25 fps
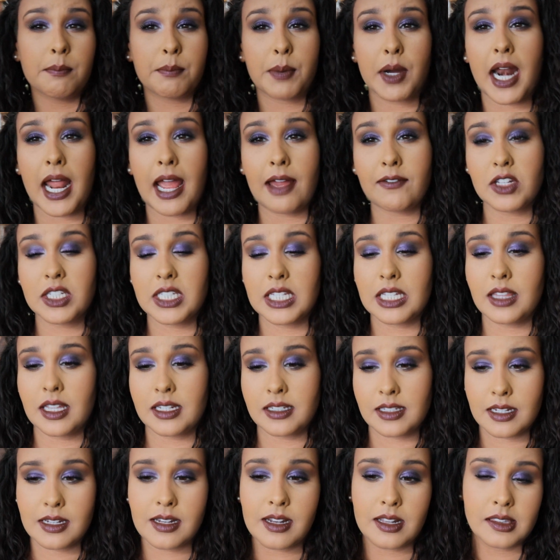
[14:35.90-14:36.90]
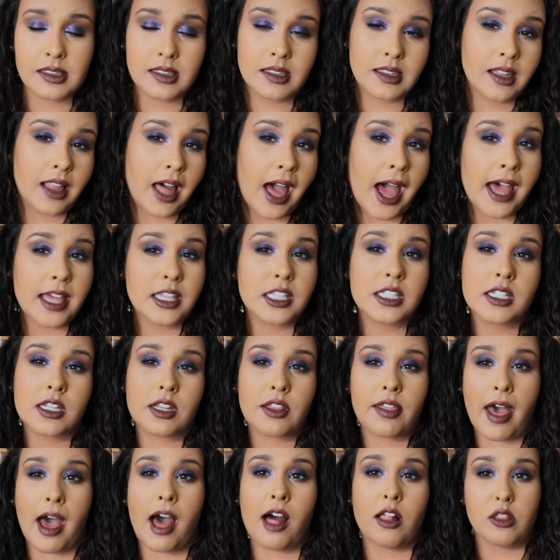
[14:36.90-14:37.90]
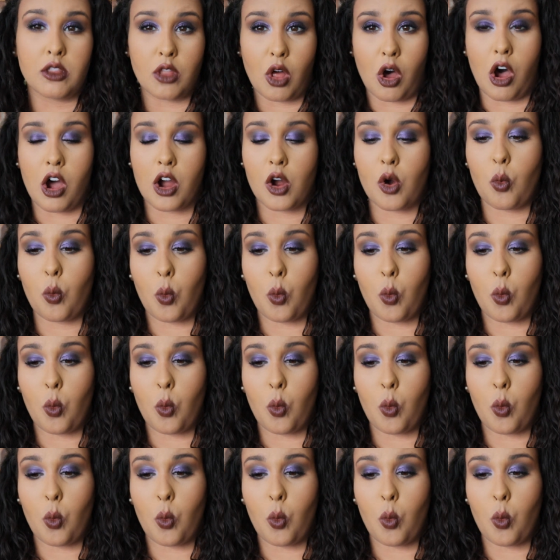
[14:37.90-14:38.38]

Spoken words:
but I have to say that didn't last that long.